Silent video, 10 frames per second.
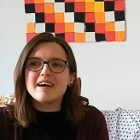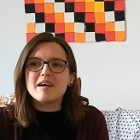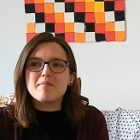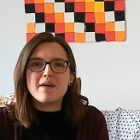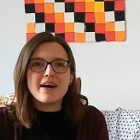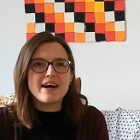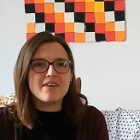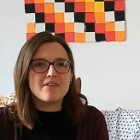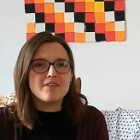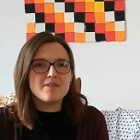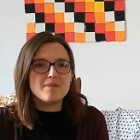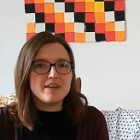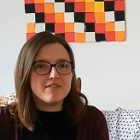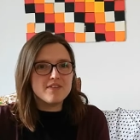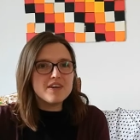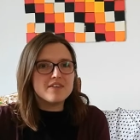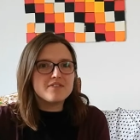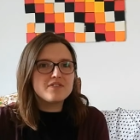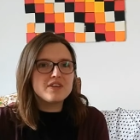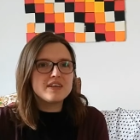about how we'd
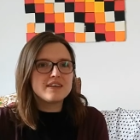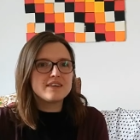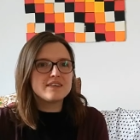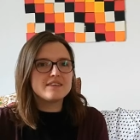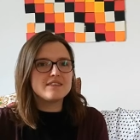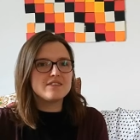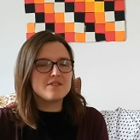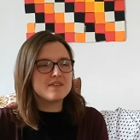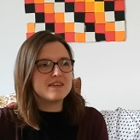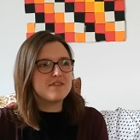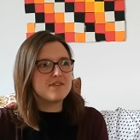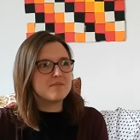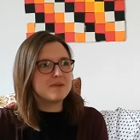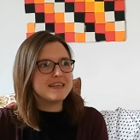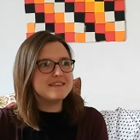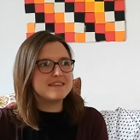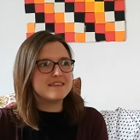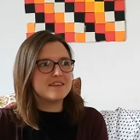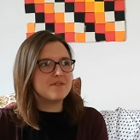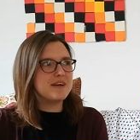evolved to suit the different
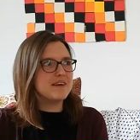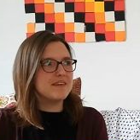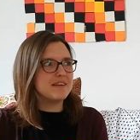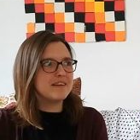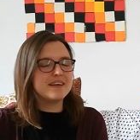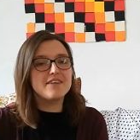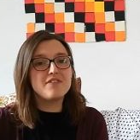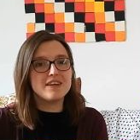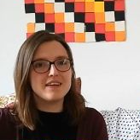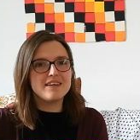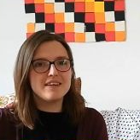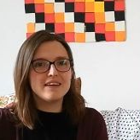places that we all lived in.